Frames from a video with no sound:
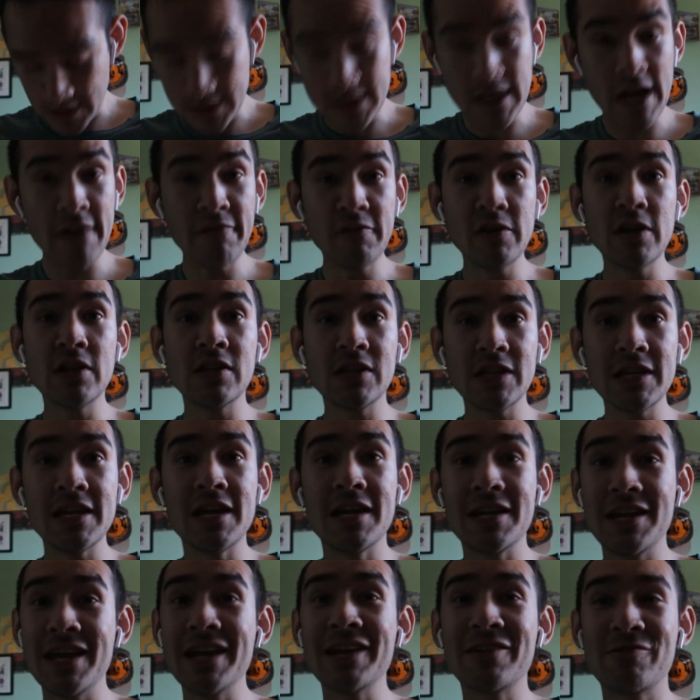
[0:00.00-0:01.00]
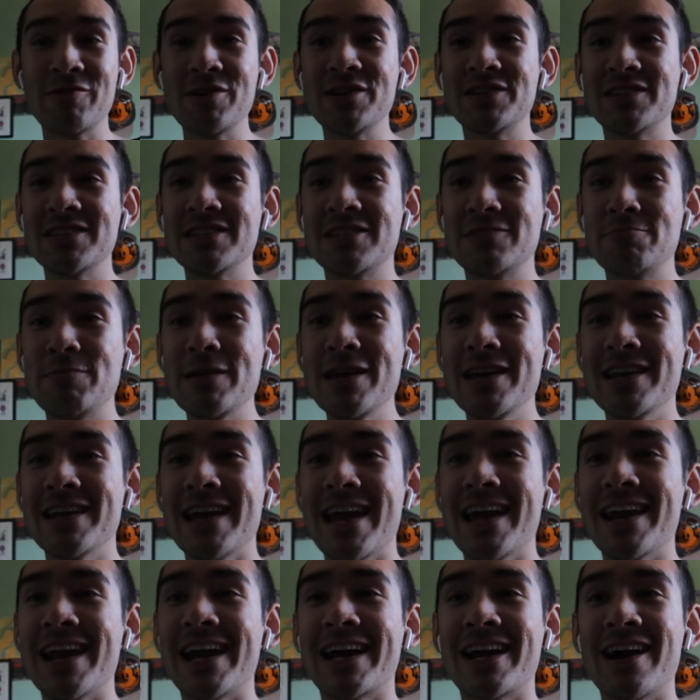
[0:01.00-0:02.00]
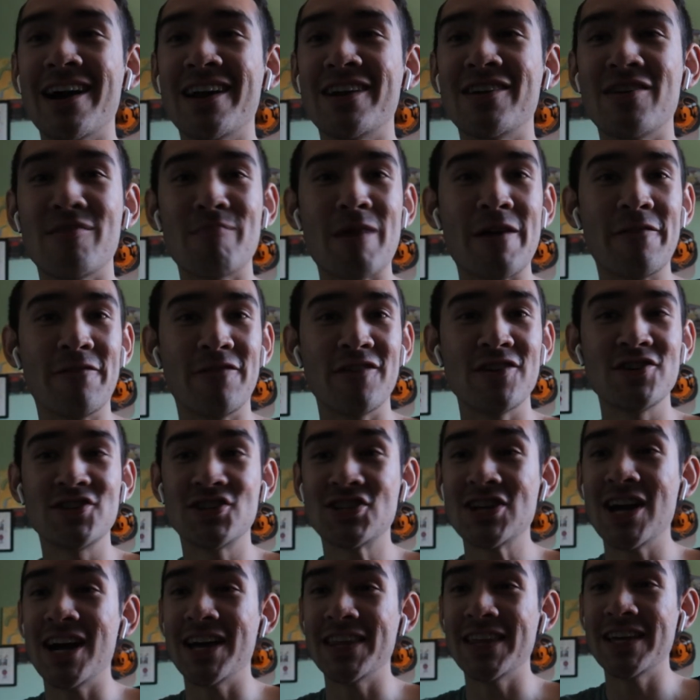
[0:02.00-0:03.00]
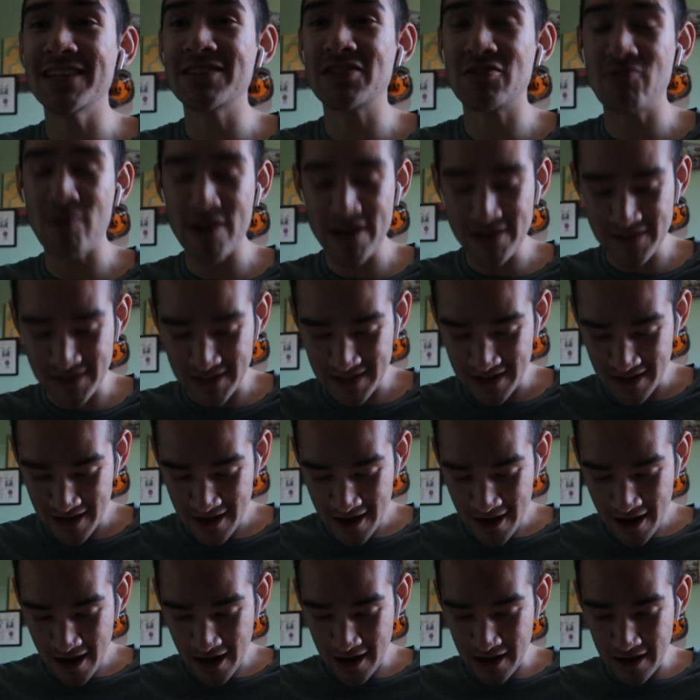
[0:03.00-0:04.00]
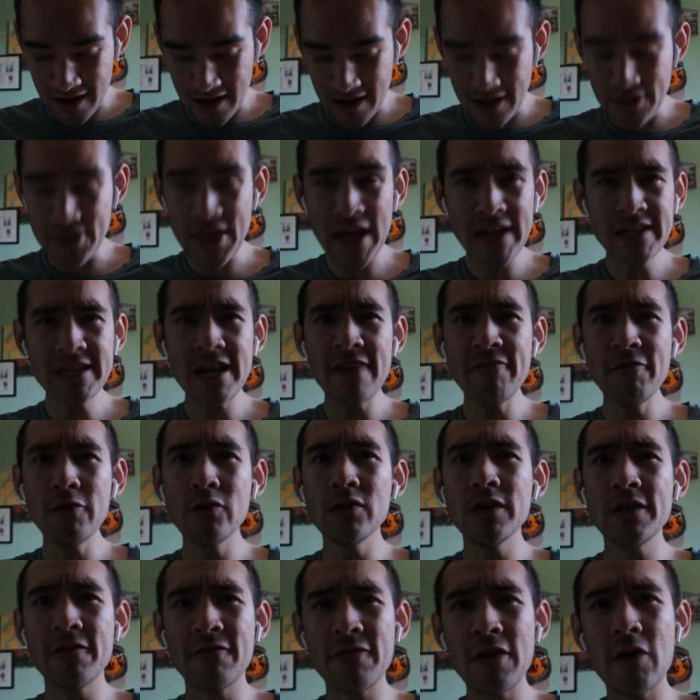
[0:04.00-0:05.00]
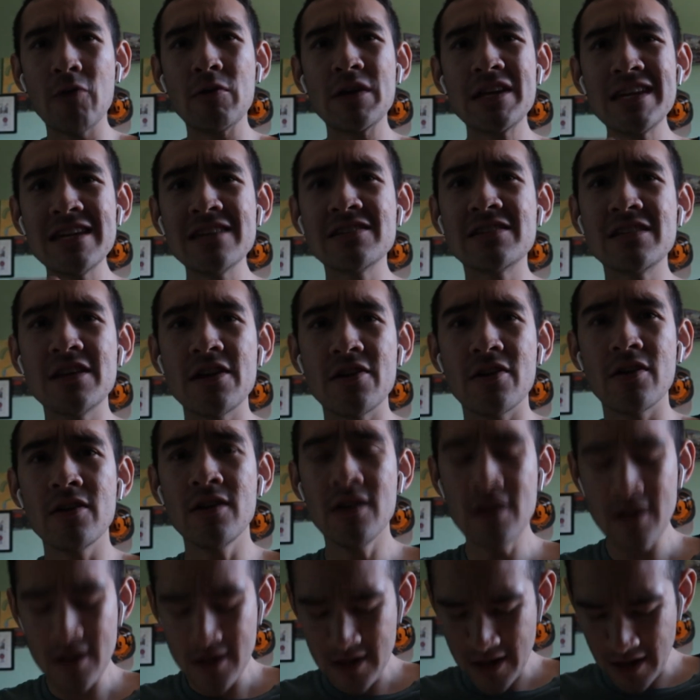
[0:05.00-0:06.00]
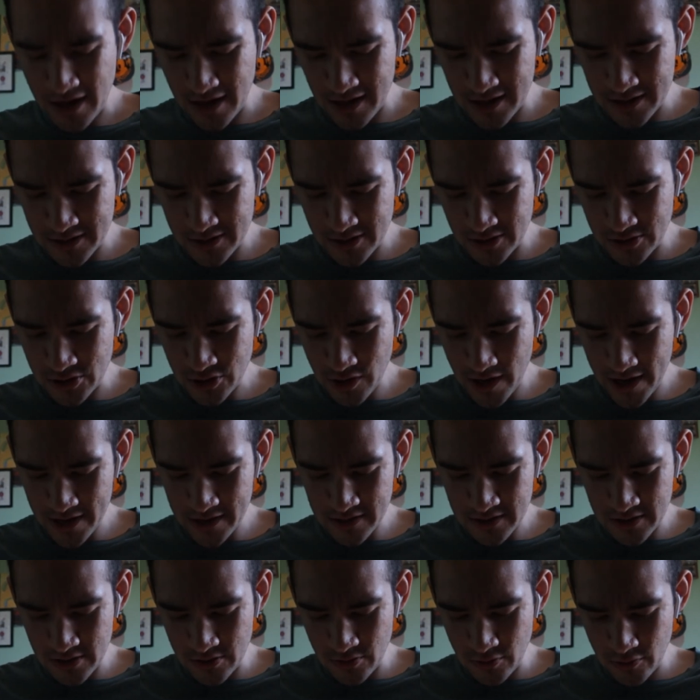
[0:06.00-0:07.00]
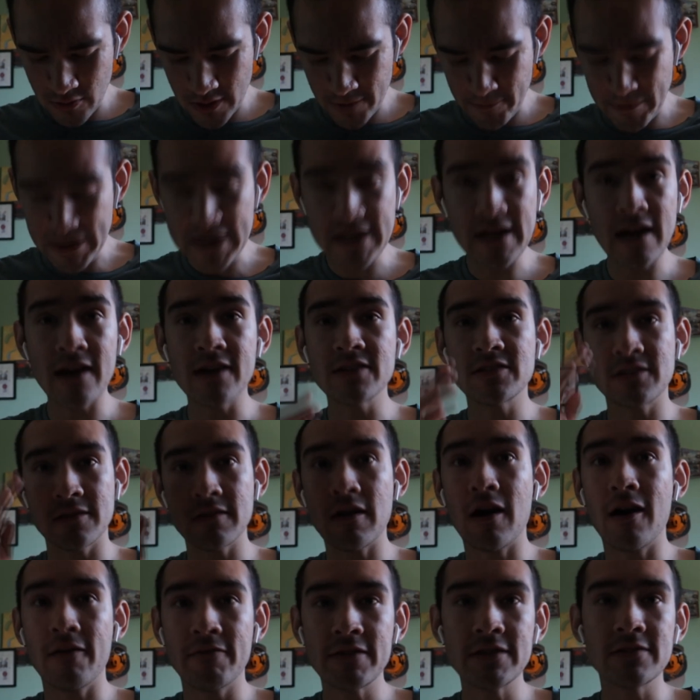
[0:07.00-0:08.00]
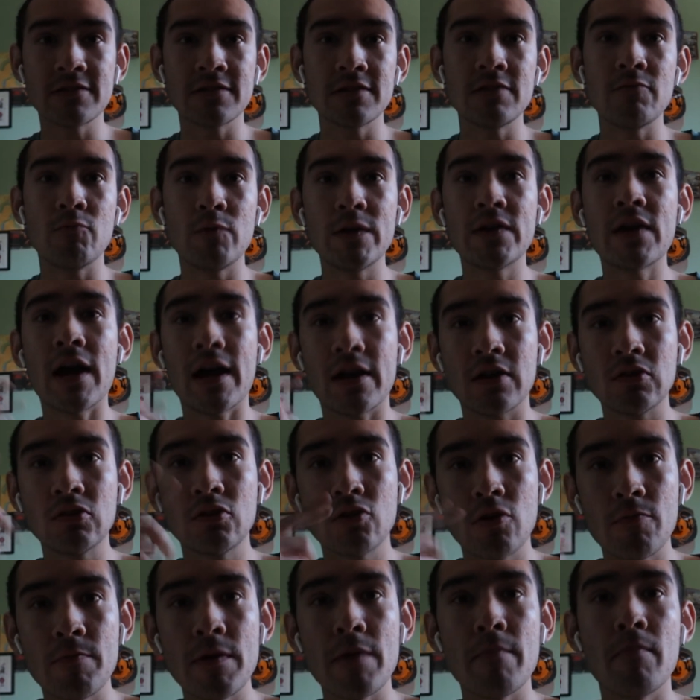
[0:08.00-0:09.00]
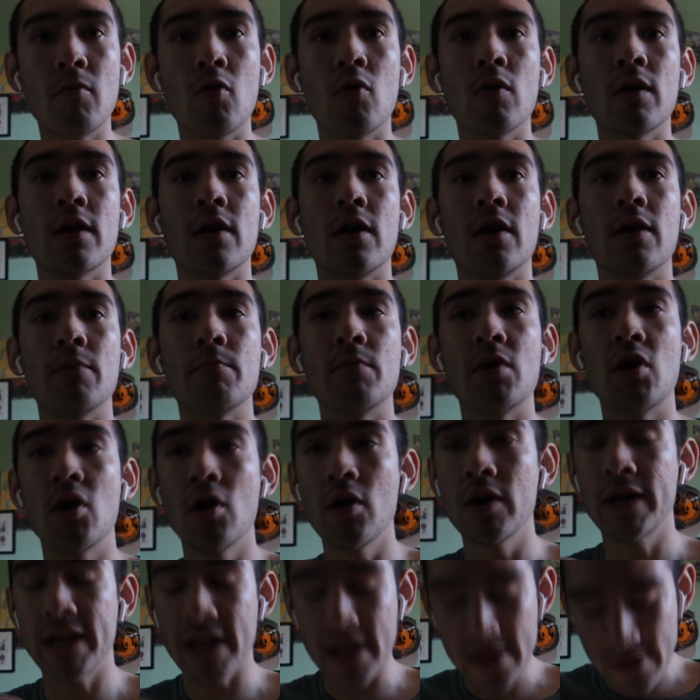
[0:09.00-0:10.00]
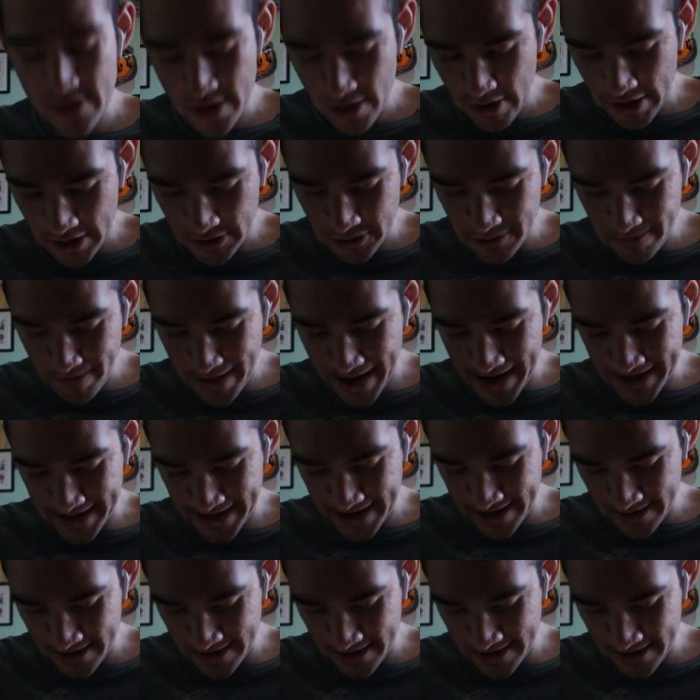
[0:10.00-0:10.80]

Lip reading: Definitely an increase in speed, and I got it on my first shot. That's crazy. That definitely felt easier to try to do, because obviously we got a little bit more hook in there at the back